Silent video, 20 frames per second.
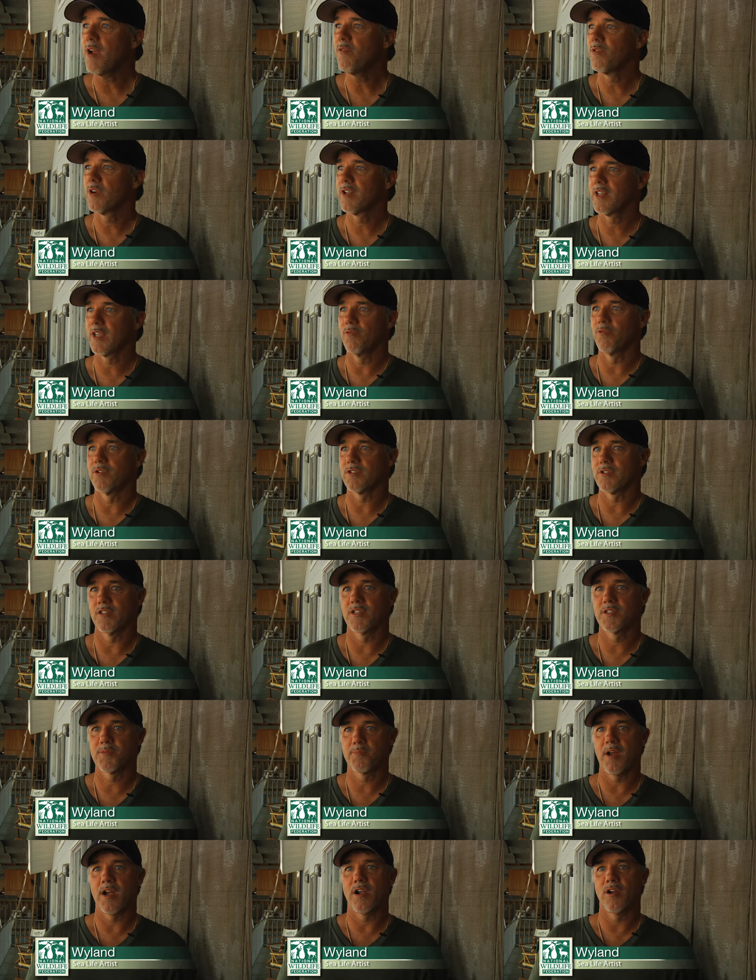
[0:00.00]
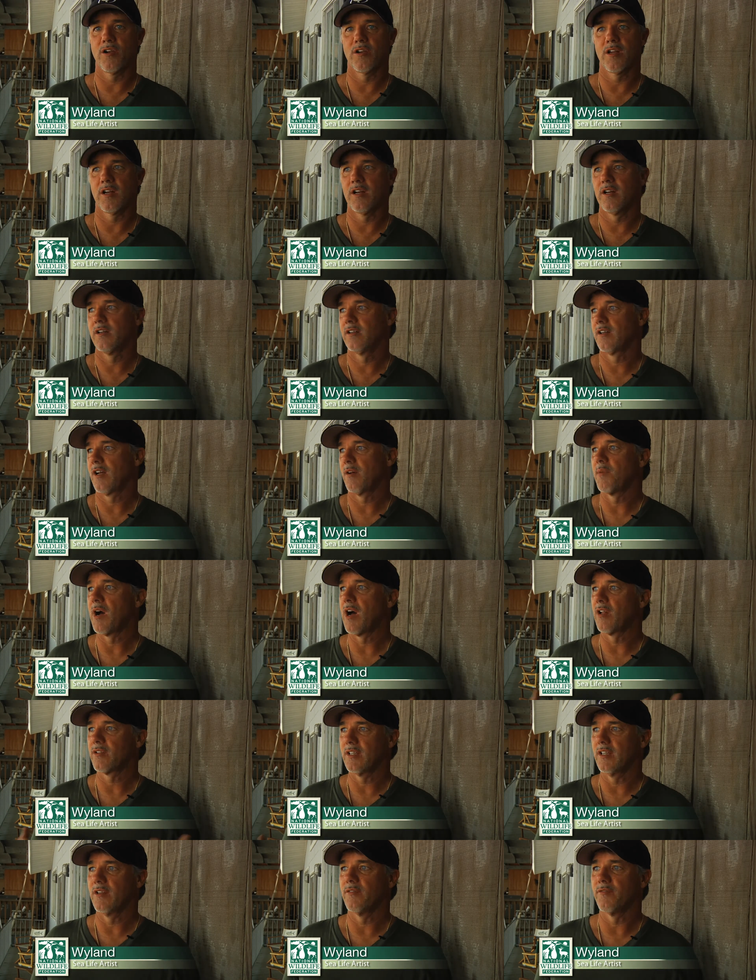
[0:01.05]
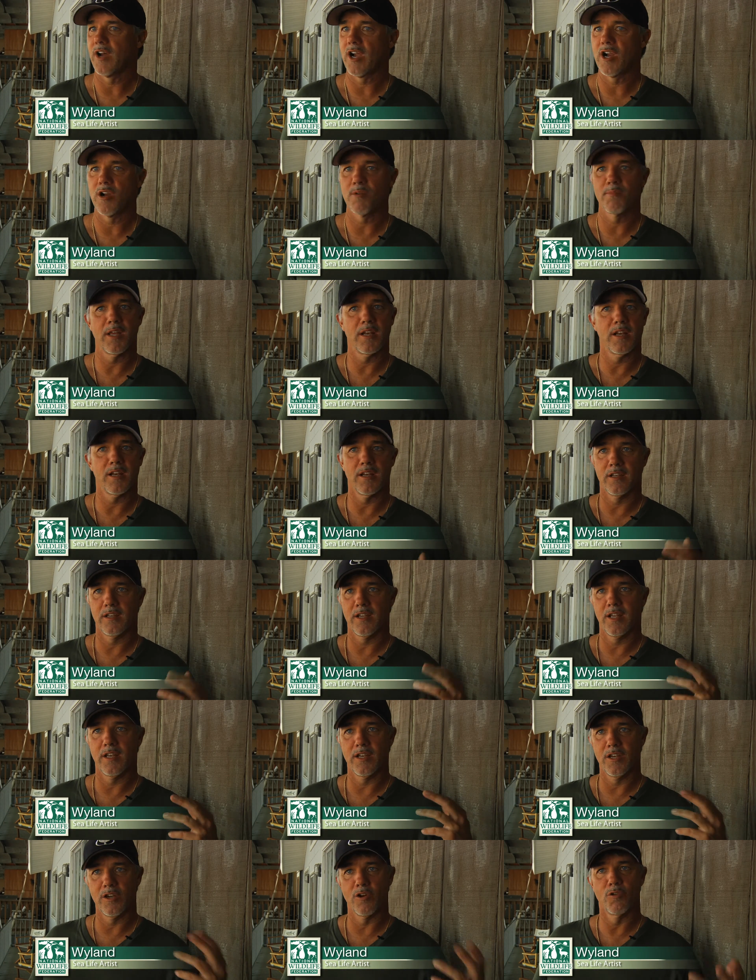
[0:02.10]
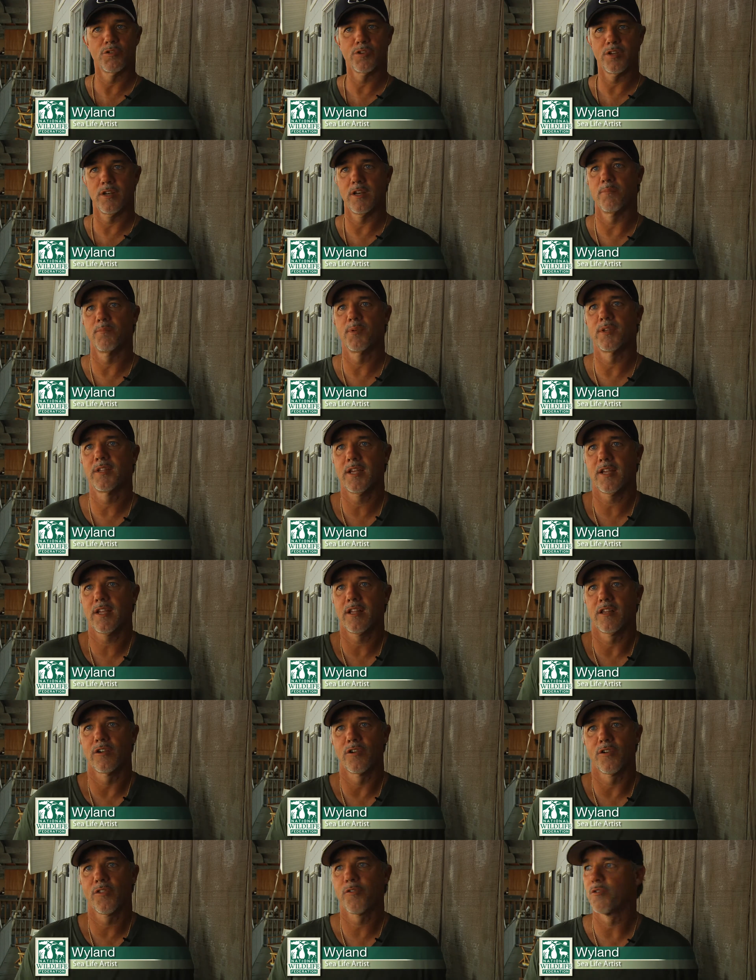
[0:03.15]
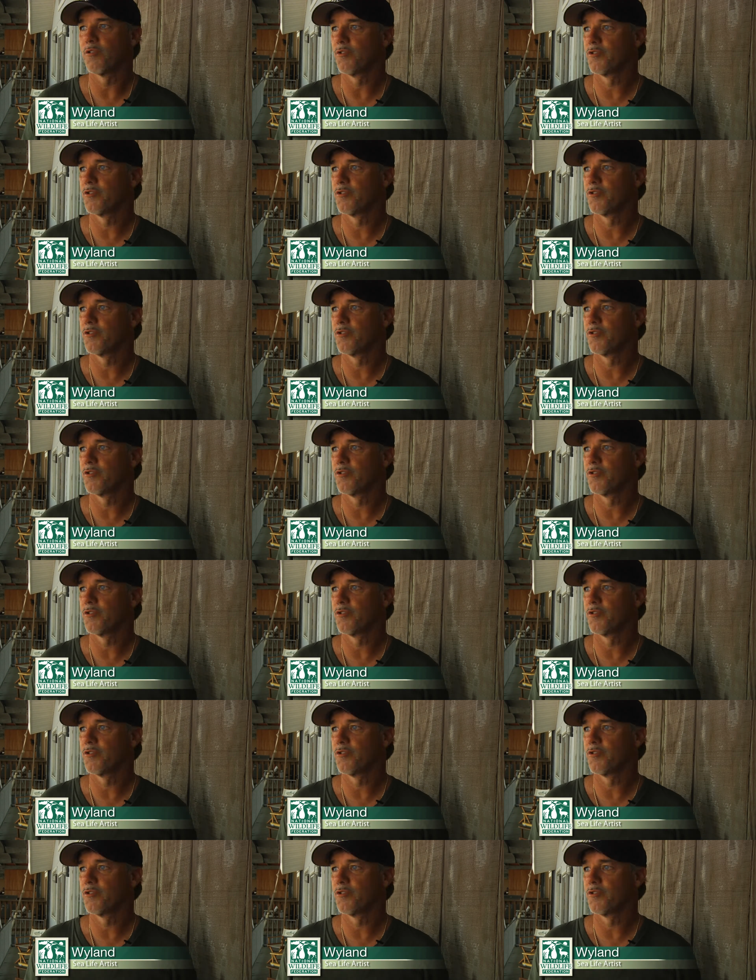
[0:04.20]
really was inspired uh, about the environment and, and the ocean in particular through